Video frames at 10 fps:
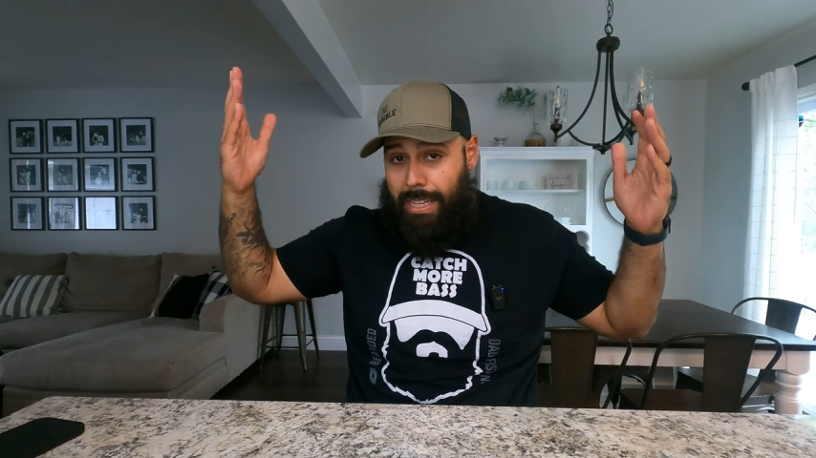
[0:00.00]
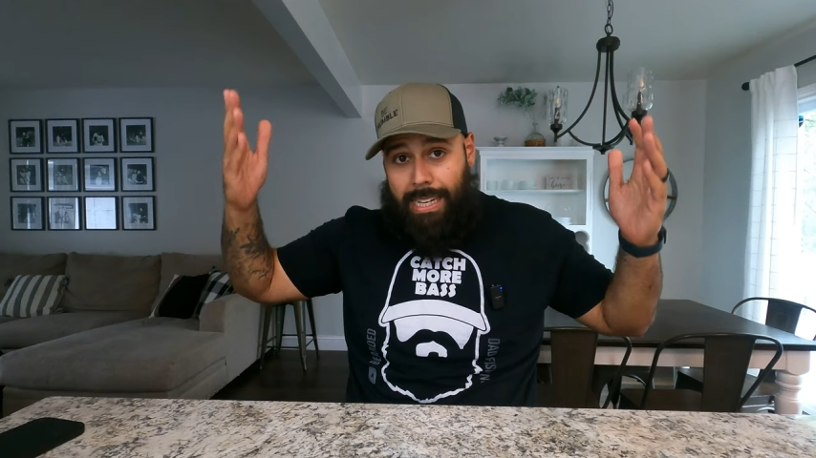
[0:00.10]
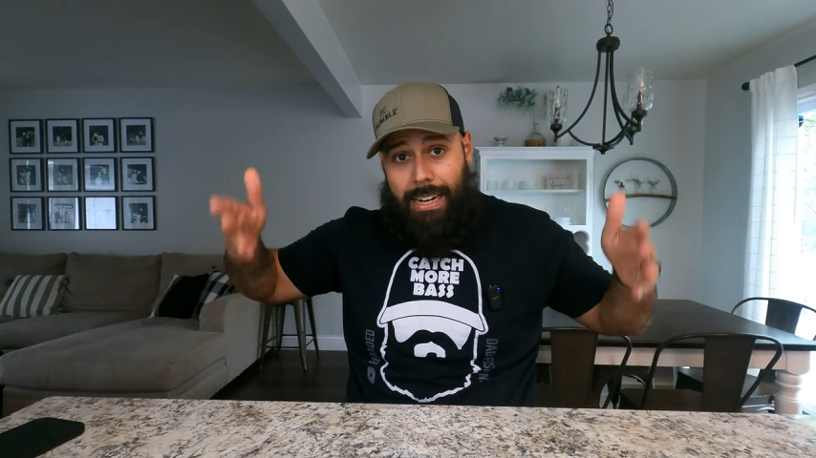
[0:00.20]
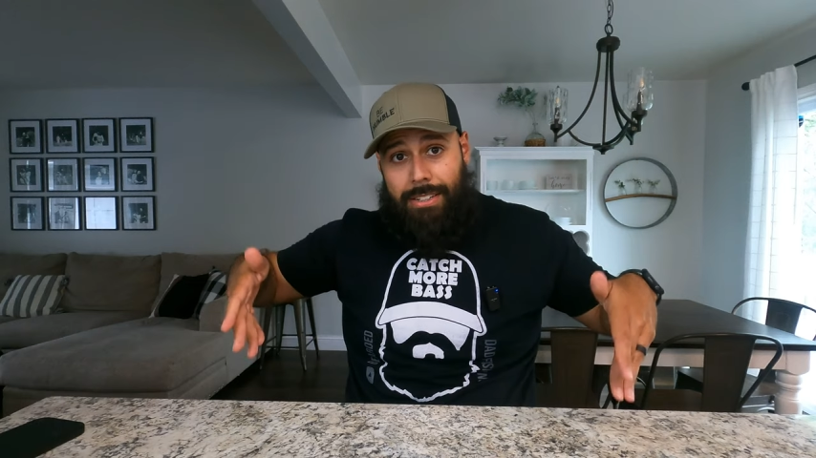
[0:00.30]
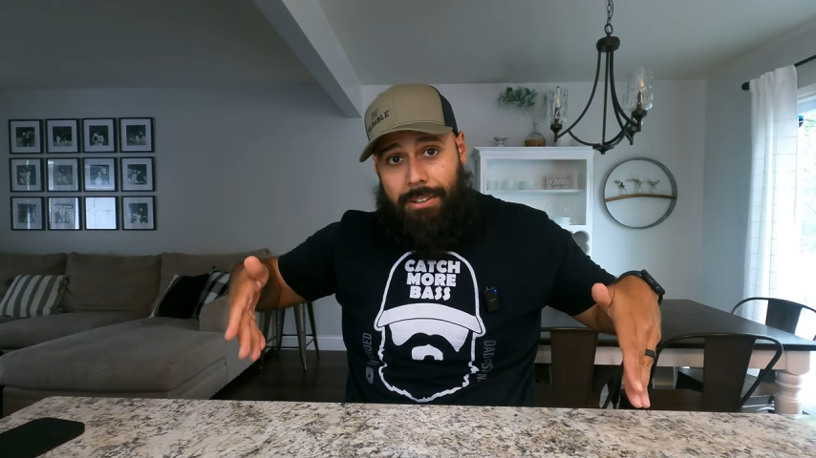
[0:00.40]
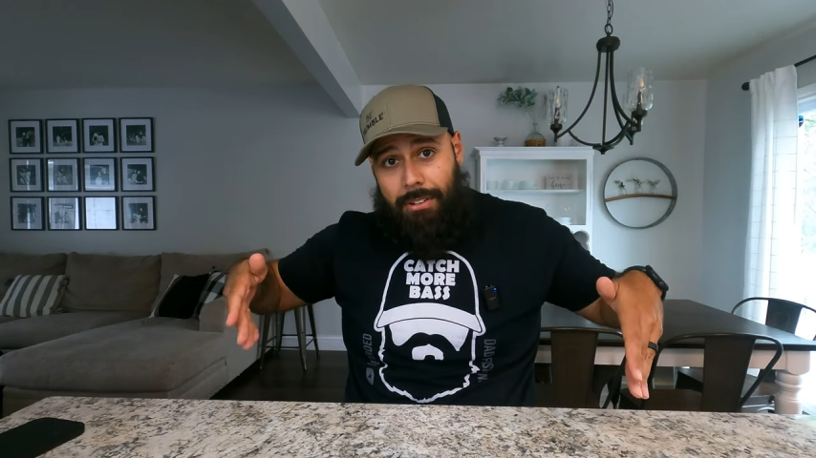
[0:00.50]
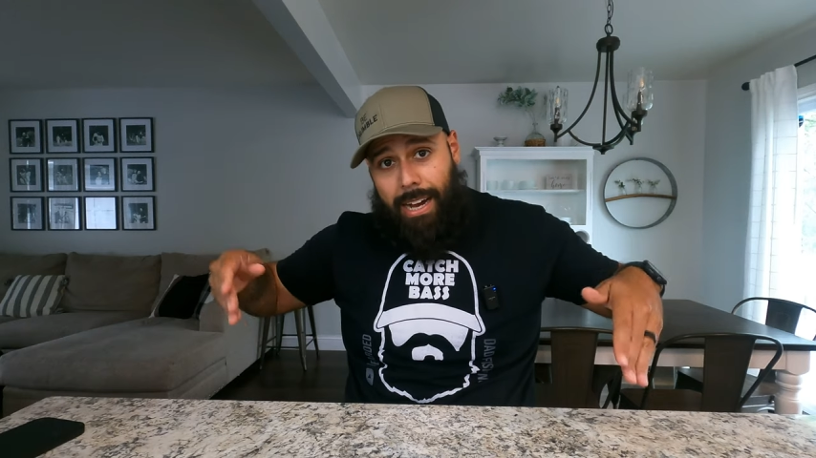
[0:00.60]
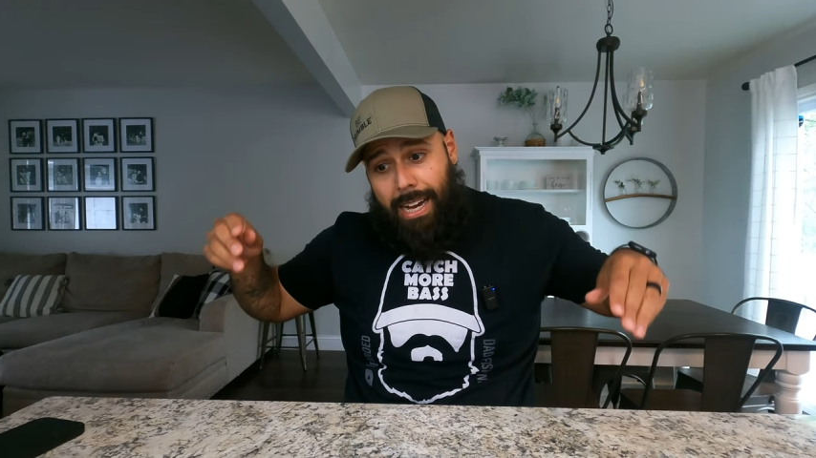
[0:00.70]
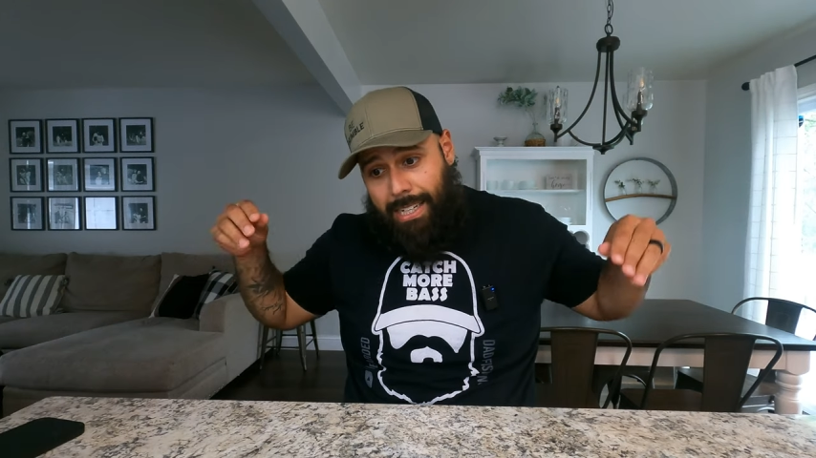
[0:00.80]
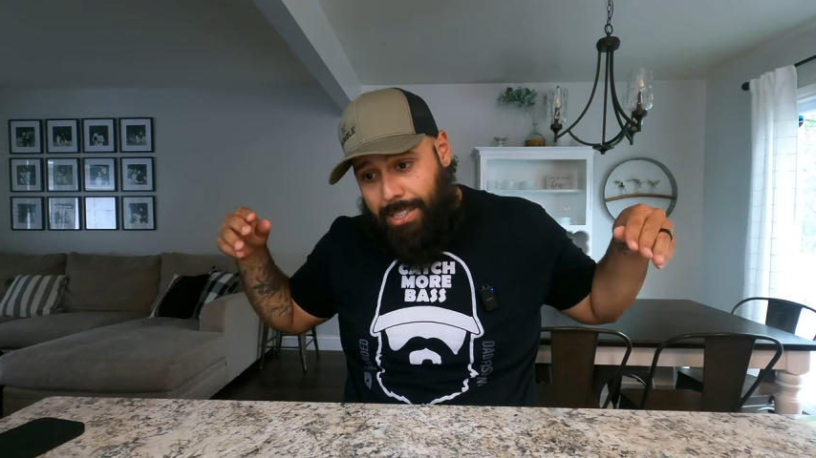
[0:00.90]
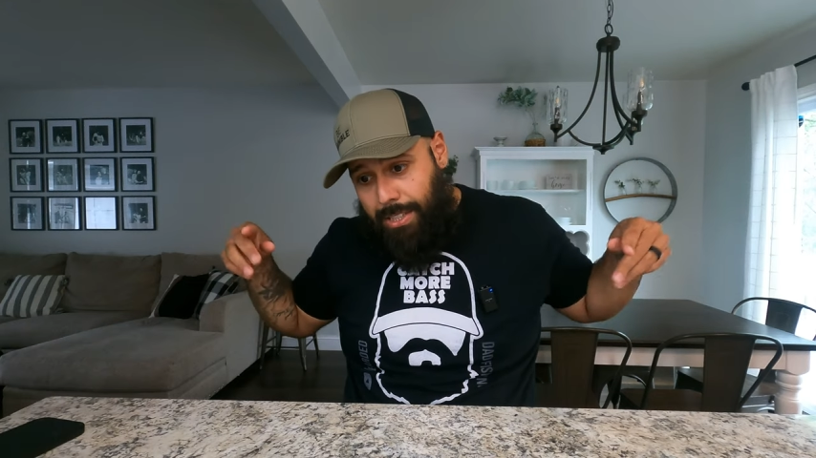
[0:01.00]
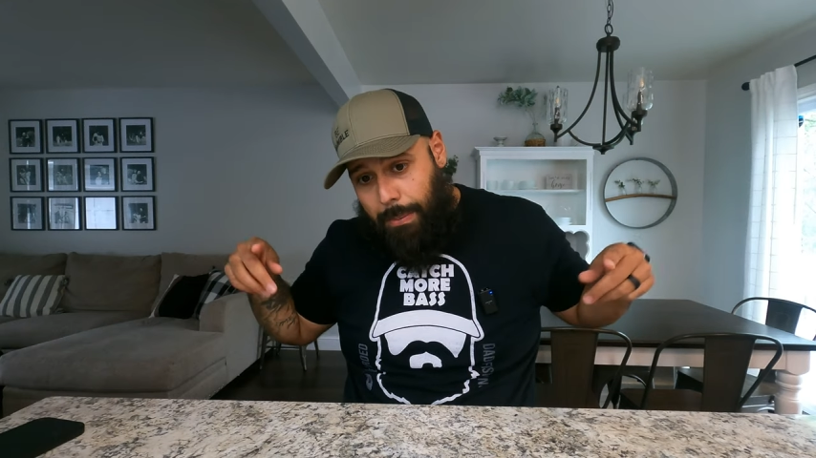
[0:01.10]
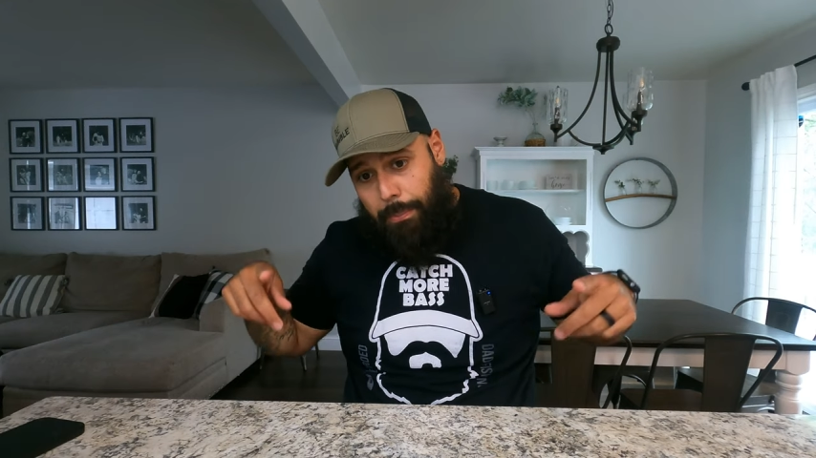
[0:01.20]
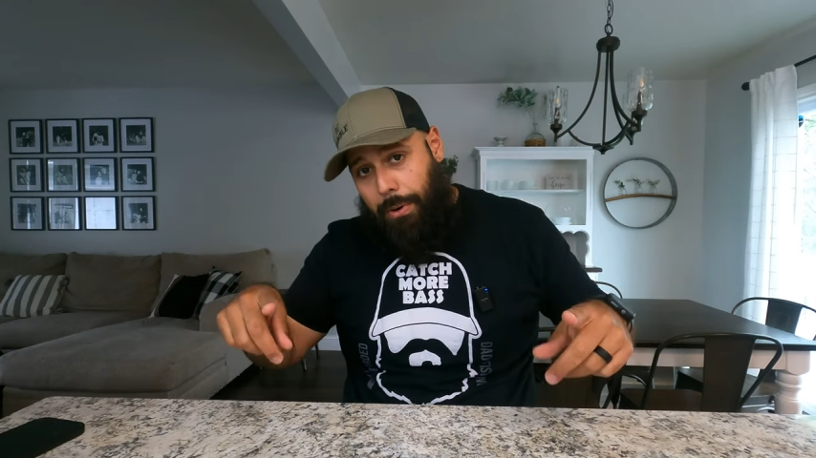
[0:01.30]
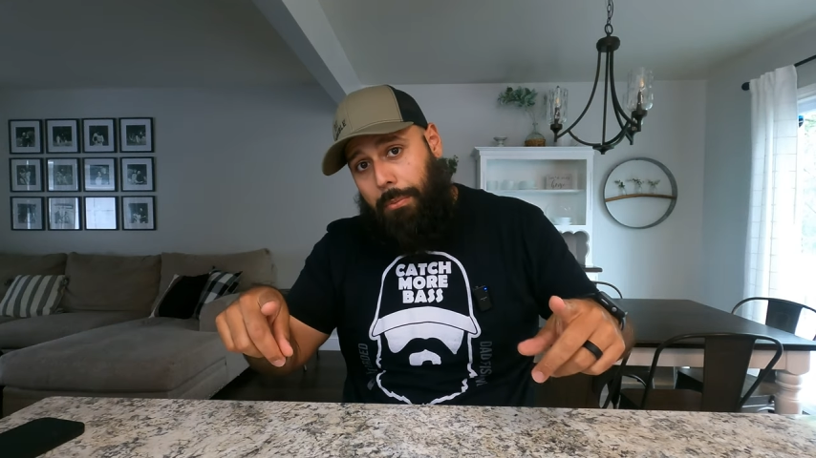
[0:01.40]
lay down your rods, you
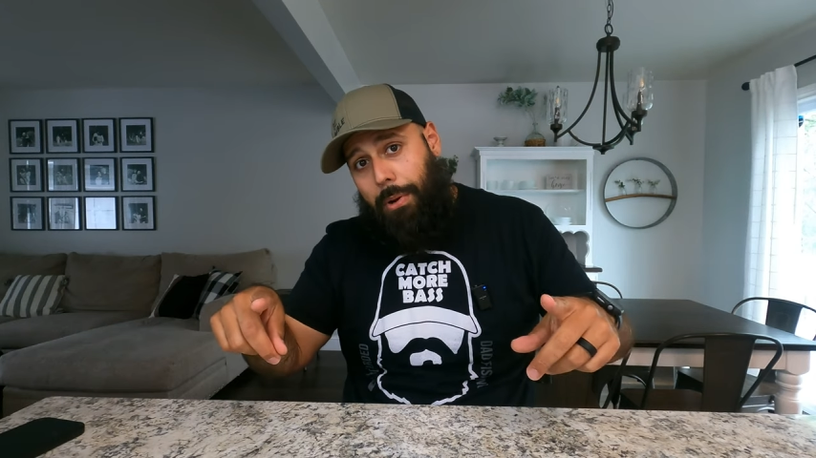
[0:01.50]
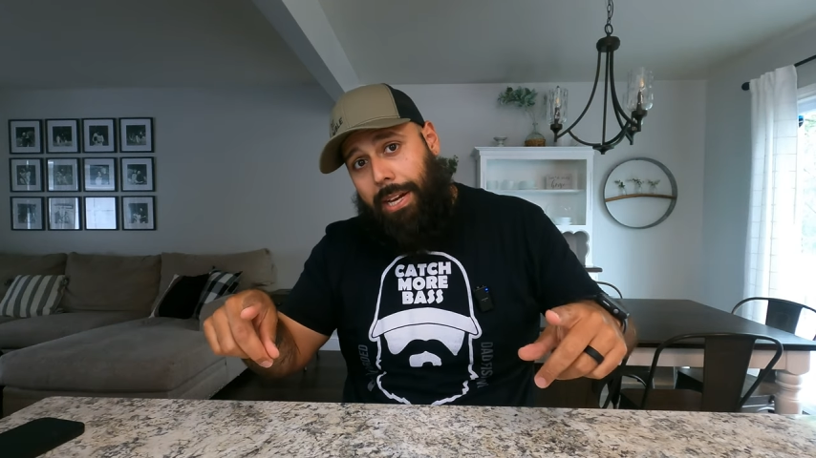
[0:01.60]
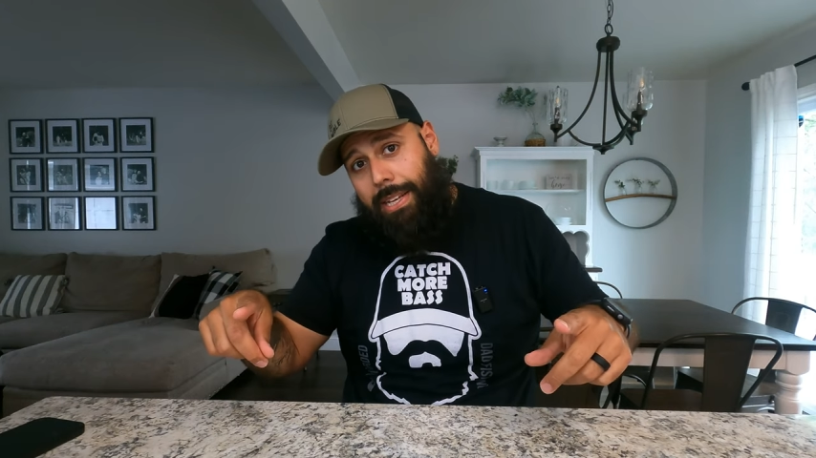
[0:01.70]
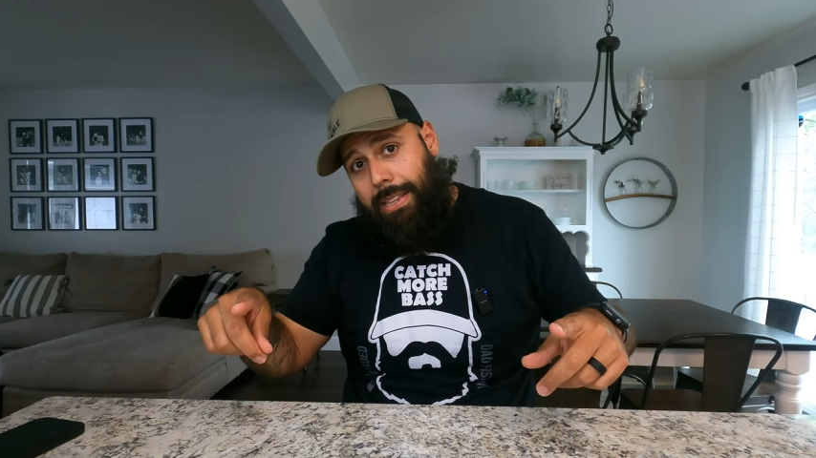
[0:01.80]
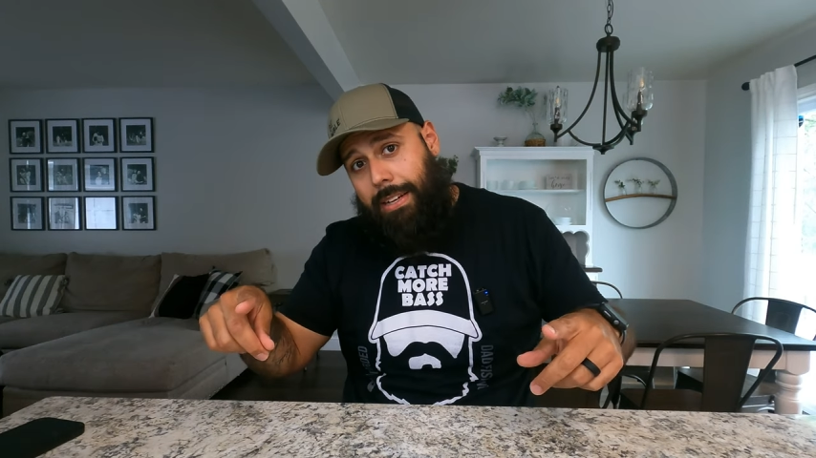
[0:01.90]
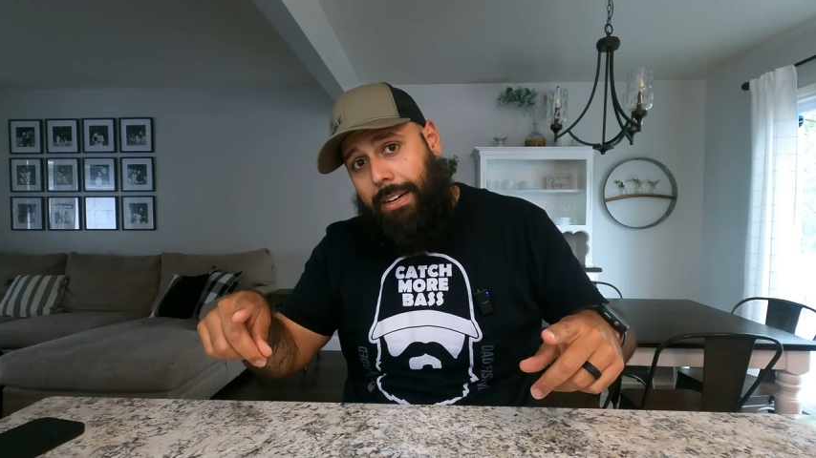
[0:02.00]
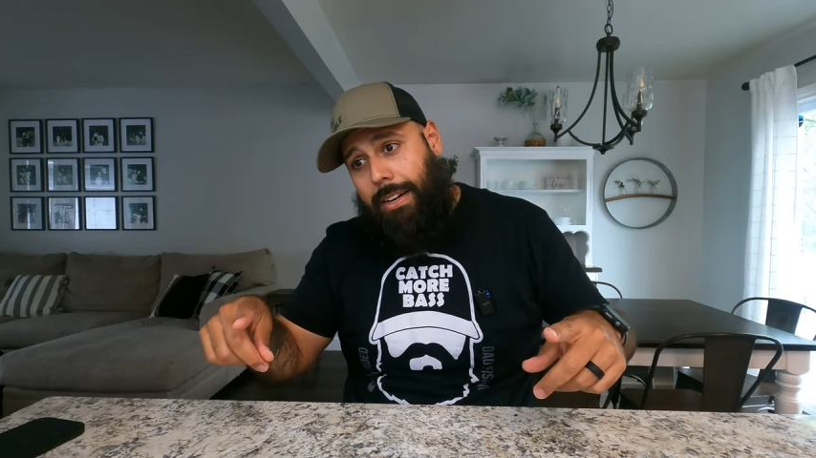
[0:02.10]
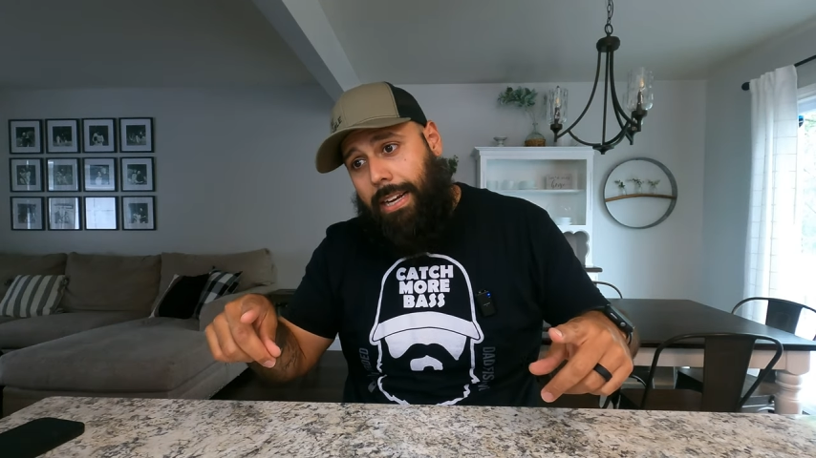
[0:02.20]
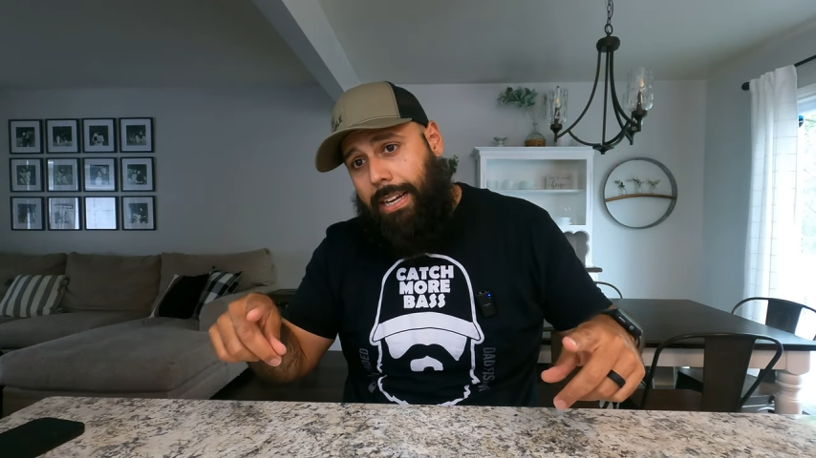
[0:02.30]
can put them right in there